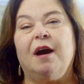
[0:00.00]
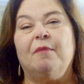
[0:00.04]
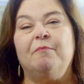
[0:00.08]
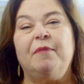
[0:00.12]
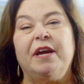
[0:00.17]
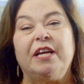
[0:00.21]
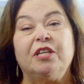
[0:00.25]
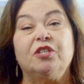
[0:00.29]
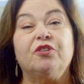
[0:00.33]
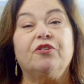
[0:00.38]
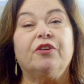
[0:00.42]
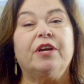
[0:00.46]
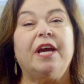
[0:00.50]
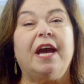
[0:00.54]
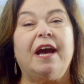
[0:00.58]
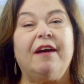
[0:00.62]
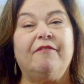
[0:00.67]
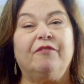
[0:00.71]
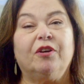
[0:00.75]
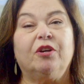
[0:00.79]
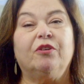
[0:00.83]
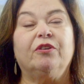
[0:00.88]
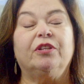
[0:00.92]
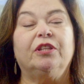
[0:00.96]
make sure you
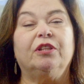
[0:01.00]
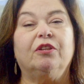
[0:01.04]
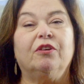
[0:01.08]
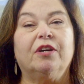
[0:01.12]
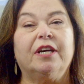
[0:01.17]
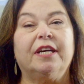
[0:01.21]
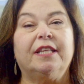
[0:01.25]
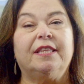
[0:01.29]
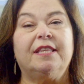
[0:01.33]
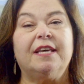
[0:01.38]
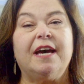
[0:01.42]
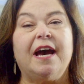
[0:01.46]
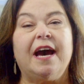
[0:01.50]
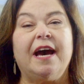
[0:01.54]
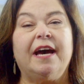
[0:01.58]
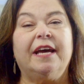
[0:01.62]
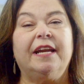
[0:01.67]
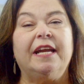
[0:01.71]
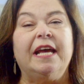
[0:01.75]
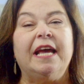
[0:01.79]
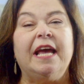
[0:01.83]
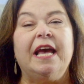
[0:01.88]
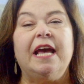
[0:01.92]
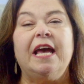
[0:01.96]
have a good look at
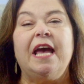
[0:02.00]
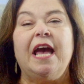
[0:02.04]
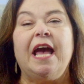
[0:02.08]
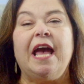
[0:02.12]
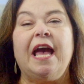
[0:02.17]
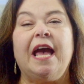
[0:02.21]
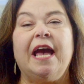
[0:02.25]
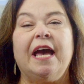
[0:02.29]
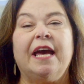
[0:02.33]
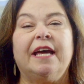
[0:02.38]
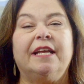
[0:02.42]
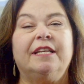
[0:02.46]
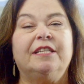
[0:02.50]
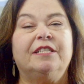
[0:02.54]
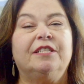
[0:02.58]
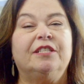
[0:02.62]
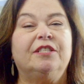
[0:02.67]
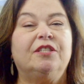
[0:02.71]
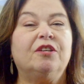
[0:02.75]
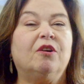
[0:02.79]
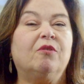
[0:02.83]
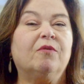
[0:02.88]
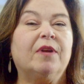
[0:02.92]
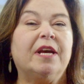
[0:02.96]
that
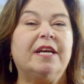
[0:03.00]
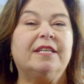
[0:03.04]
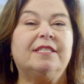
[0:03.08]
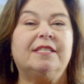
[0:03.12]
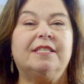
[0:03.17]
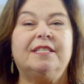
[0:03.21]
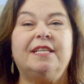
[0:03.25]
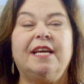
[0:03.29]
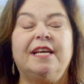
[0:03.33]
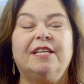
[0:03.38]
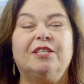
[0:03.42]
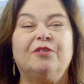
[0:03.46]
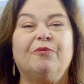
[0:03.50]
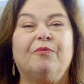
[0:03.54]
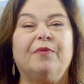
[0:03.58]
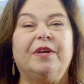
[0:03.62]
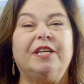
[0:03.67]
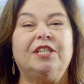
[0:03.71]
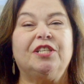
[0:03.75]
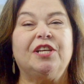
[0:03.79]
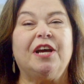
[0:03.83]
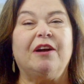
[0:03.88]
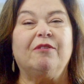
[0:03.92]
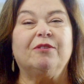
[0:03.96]
and don't hesitate to
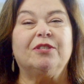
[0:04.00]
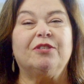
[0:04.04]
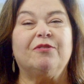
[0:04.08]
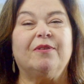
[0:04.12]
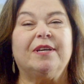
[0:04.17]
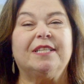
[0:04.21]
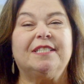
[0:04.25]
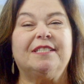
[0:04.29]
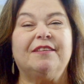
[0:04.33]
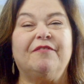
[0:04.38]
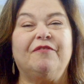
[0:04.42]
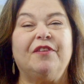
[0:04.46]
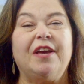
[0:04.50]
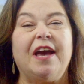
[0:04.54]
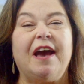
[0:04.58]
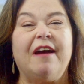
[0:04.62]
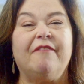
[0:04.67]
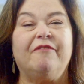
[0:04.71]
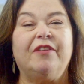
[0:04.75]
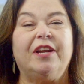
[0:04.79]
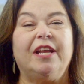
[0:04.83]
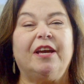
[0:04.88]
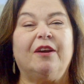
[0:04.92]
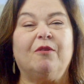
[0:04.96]
reach out to us if you
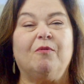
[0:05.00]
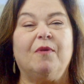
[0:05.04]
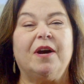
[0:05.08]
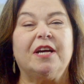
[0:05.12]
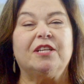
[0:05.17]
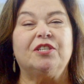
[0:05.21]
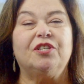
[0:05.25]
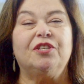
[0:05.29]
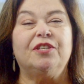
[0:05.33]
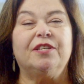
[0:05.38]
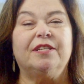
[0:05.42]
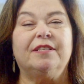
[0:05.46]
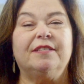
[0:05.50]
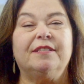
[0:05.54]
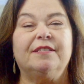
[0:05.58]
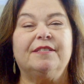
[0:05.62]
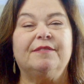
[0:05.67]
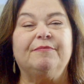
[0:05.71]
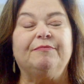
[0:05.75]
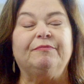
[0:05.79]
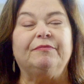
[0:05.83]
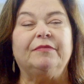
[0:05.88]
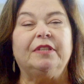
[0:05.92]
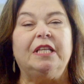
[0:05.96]
have any
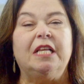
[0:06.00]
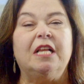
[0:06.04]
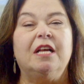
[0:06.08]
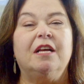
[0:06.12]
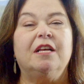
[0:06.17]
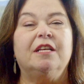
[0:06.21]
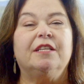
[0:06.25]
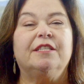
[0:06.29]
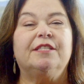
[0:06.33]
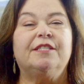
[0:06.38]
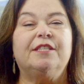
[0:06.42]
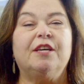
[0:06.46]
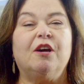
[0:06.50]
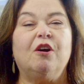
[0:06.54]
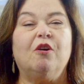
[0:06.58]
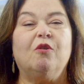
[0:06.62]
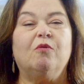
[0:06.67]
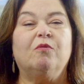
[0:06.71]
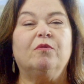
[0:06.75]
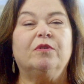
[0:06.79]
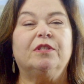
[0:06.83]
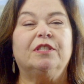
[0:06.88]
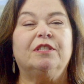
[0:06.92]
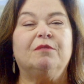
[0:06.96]
questions.
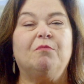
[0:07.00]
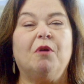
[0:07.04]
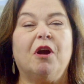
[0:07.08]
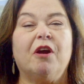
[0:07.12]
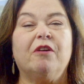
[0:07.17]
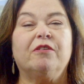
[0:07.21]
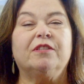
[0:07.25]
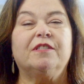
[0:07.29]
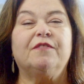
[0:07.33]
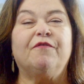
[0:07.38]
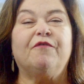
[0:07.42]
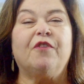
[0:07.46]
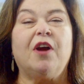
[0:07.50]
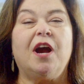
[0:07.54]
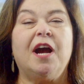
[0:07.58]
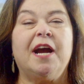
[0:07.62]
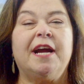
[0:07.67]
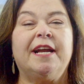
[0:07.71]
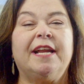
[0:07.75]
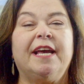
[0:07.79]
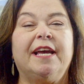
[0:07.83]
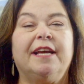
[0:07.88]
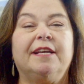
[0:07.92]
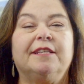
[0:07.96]
So tomorrow's
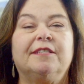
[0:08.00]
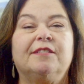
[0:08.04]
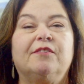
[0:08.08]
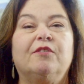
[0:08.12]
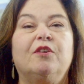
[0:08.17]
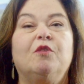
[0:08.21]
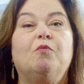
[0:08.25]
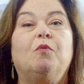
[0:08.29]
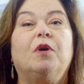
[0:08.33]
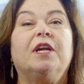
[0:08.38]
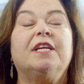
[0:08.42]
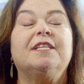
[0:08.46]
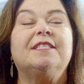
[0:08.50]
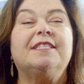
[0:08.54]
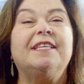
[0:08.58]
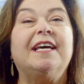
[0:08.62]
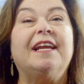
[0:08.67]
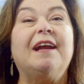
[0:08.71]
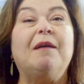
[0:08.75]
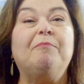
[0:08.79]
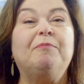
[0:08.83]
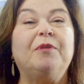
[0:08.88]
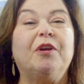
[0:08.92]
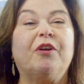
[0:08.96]
Friday, so you want to
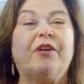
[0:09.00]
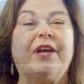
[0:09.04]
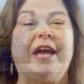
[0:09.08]
set up your